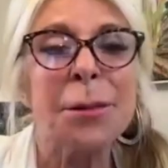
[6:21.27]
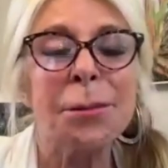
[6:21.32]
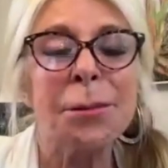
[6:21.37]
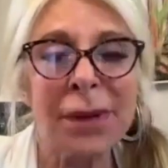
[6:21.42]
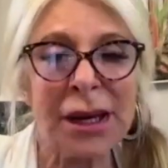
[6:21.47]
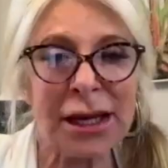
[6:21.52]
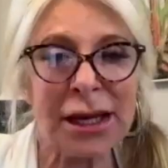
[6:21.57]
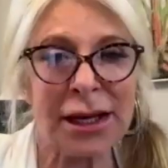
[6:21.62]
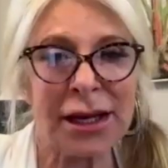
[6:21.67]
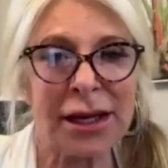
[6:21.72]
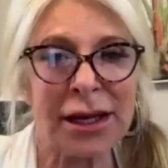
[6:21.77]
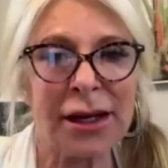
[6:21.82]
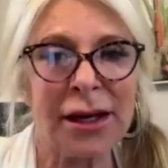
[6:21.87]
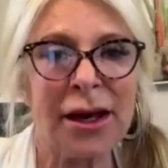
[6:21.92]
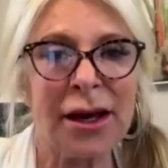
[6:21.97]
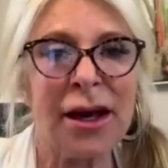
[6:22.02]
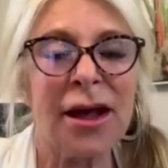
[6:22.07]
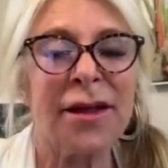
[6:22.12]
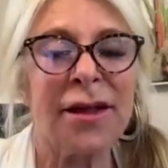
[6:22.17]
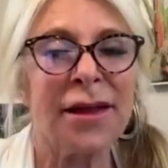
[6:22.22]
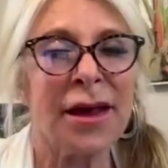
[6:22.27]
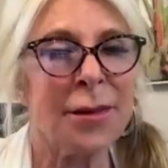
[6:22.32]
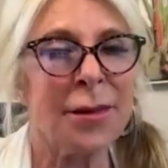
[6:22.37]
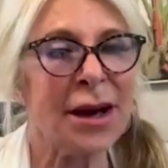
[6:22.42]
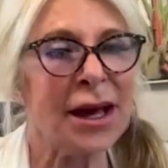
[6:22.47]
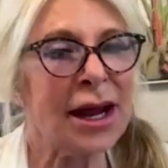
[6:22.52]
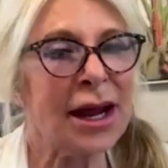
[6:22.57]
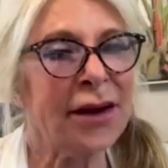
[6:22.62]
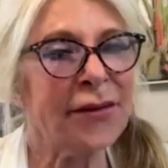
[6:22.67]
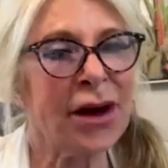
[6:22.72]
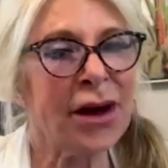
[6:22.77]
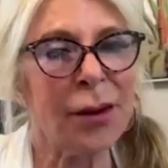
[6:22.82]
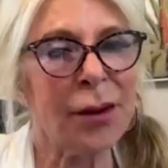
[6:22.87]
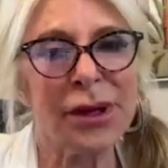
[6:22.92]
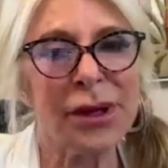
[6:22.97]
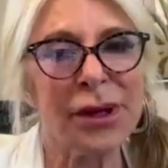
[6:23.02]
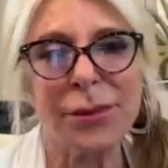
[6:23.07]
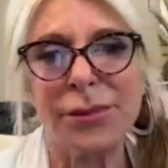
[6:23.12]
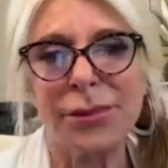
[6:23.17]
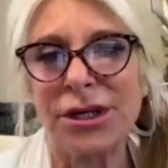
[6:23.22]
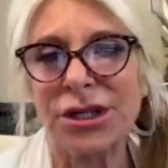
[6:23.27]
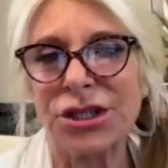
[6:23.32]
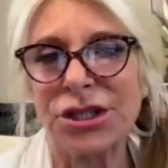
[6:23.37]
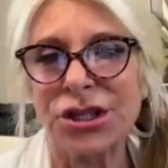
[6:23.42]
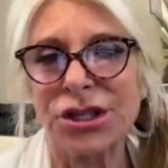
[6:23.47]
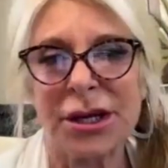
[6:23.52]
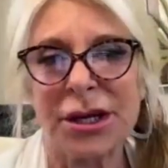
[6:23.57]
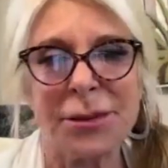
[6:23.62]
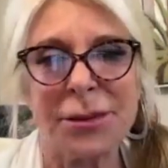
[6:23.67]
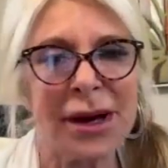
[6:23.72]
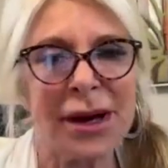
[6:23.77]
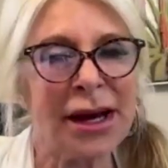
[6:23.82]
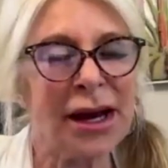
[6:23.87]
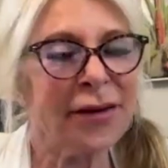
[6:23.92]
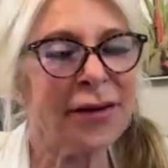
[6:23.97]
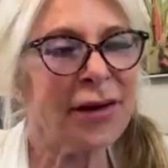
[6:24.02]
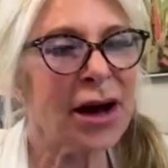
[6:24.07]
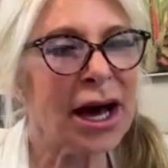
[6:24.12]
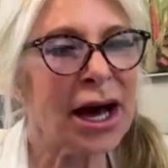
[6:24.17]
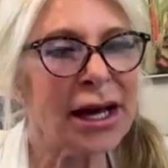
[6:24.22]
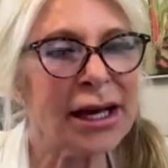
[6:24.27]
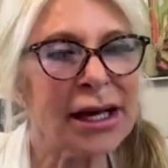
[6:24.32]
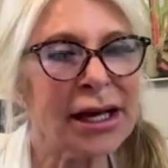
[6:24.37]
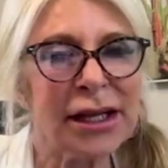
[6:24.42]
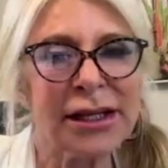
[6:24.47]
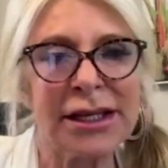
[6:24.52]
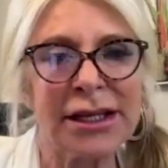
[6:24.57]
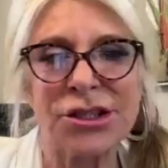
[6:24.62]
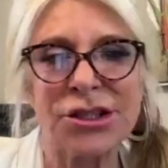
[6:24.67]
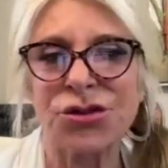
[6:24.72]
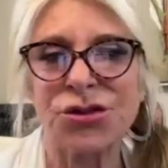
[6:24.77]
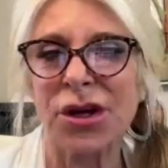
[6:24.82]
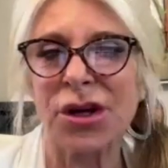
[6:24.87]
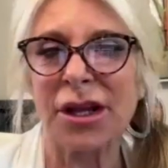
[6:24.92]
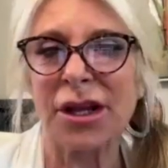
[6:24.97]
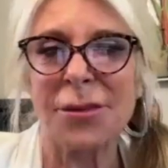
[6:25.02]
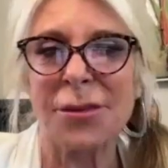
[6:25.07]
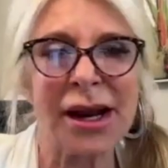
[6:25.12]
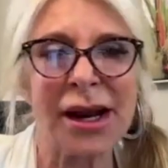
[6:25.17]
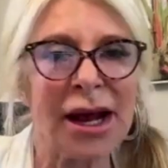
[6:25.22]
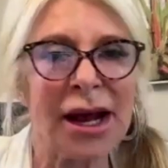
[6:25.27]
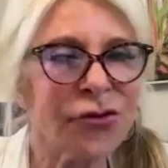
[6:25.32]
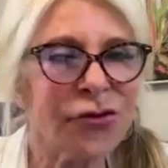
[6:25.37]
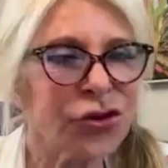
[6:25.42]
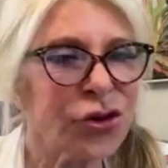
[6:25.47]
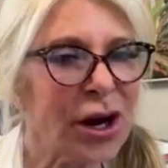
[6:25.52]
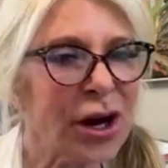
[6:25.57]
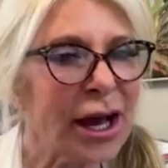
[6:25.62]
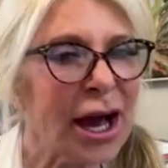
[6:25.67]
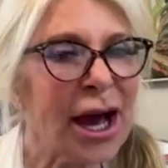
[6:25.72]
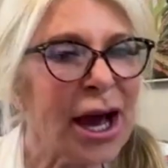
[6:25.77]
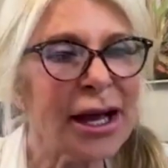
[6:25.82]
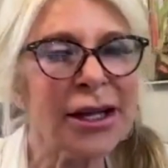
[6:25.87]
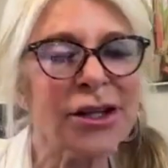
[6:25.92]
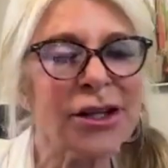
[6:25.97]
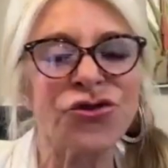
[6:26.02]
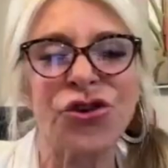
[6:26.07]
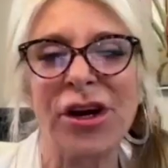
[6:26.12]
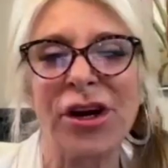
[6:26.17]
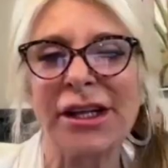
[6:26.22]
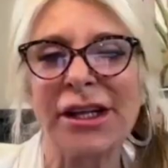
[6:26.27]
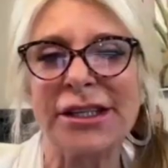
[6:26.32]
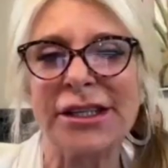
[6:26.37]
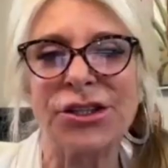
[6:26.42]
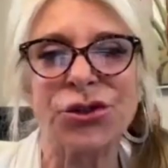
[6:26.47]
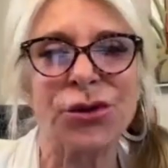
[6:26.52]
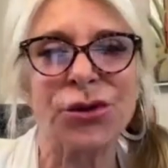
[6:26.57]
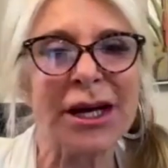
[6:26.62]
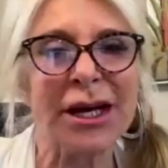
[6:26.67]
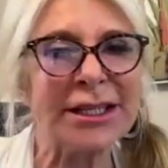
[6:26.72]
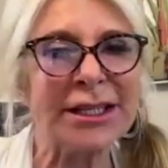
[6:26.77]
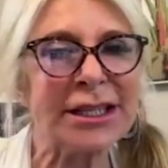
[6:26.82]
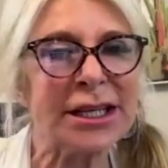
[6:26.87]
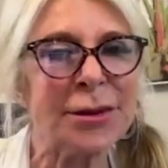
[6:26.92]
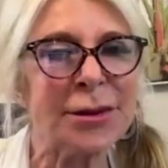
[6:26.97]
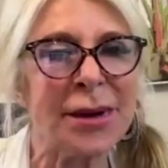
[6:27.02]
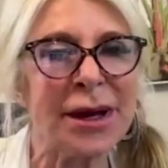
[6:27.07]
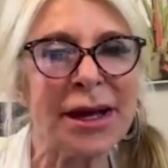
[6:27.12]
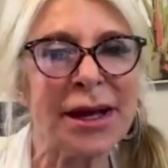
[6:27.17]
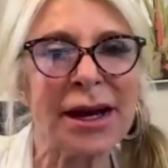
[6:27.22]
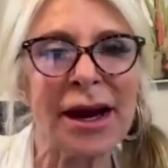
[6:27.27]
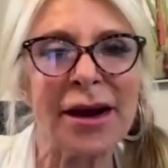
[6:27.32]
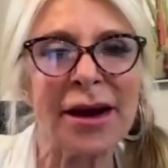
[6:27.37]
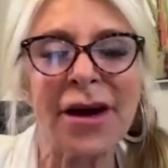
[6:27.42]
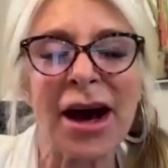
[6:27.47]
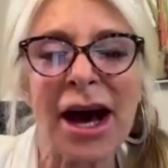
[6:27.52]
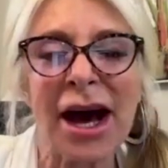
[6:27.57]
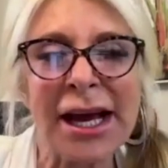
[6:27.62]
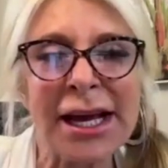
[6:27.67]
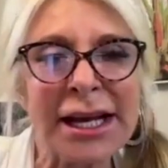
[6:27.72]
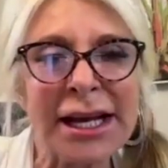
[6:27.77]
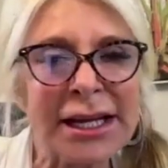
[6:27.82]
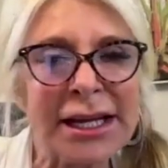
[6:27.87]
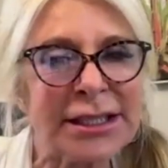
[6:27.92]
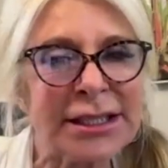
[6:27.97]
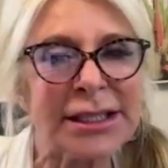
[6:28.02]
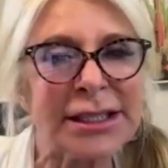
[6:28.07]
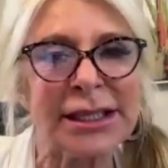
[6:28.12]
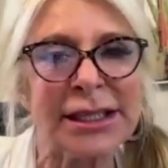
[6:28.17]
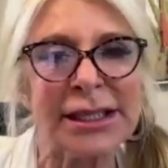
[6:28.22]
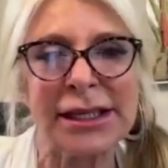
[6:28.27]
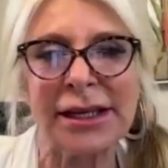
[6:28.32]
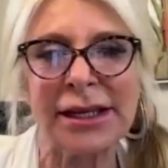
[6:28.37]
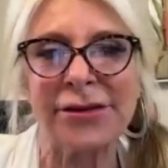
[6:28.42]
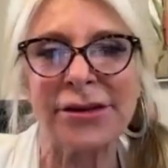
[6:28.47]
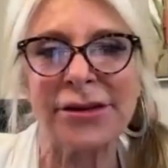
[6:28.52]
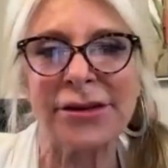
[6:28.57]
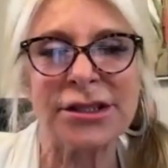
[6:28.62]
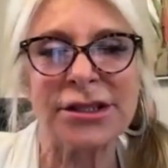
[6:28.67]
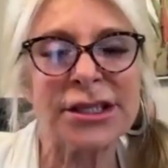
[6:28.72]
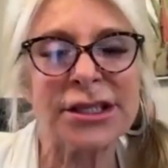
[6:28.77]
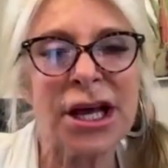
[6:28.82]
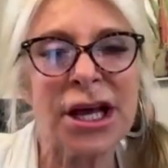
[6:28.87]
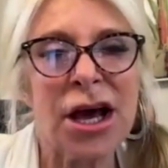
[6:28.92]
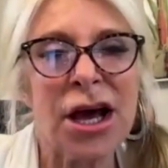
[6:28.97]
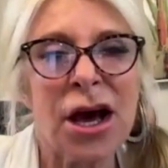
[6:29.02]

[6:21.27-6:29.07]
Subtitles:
meaning they might have high blood pressure, they might have high cholesterol, they might have high triglycerides, they may have high insulin levels